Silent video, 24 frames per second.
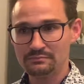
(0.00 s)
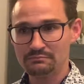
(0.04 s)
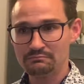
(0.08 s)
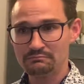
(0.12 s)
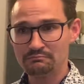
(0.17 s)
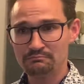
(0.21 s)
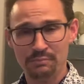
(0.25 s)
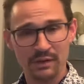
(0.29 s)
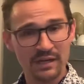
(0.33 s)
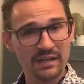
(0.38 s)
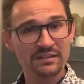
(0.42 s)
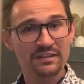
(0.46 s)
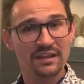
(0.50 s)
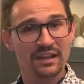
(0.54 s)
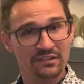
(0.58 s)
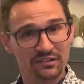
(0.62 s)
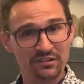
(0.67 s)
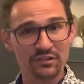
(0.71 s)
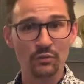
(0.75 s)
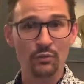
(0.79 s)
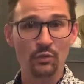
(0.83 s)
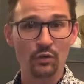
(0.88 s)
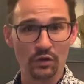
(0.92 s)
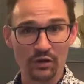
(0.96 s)
but it tends
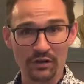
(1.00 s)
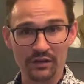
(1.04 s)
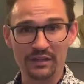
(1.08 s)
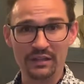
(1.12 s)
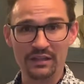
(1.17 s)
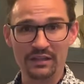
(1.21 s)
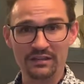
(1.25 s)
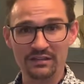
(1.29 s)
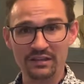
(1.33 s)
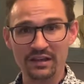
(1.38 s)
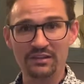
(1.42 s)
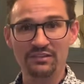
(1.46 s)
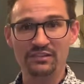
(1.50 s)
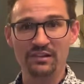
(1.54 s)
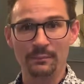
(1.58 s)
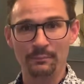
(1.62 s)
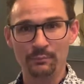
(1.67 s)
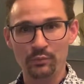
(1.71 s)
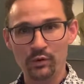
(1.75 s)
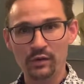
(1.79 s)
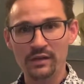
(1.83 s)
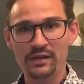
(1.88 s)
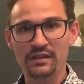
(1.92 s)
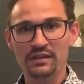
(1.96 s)
to work. It does a
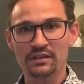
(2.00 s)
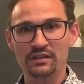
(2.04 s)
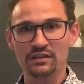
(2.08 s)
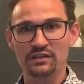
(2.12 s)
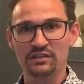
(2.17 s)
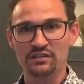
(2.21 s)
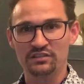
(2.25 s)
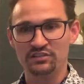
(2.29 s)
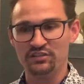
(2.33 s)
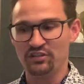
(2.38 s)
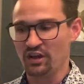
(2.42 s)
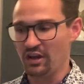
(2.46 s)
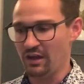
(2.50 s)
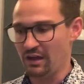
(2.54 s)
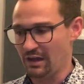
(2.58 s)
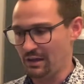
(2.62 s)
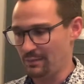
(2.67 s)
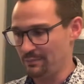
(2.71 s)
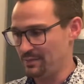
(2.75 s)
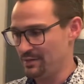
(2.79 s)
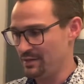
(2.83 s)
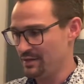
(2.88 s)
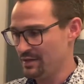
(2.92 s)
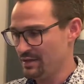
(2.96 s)
pretty good
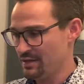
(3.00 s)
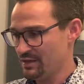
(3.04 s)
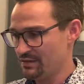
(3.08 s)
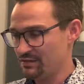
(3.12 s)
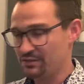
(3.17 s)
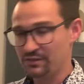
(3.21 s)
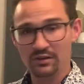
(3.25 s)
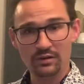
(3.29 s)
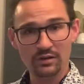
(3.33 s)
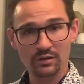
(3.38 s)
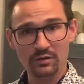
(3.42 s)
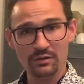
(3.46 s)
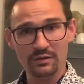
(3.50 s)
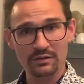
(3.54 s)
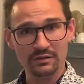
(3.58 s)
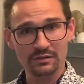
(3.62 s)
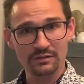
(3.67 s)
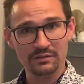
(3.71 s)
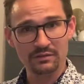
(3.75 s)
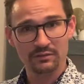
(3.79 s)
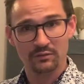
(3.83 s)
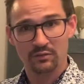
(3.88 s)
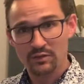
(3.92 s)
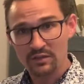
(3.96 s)
job. So
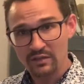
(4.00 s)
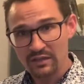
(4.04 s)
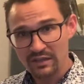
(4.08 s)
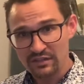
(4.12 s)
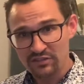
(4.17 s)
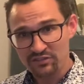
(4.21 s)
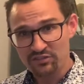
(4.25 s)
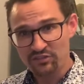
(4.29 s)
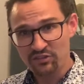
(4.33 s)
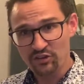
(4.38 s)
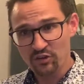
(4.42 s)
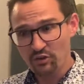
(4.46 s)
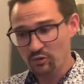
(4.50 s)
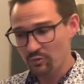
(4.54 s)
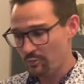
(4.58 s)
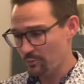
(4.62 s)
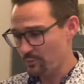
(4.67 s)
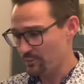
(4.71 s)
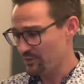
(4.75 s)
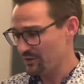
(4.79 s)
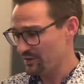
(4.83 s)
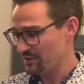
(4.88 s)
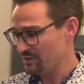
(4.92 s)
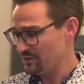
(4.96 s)
let's show what
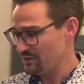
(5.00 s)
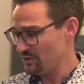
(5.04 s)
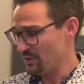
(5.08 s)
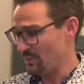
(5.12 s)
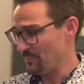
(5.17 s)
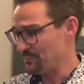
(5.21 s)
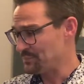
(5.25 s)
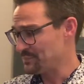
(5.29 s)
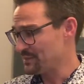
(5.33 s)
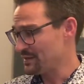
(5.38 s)
we're going to do.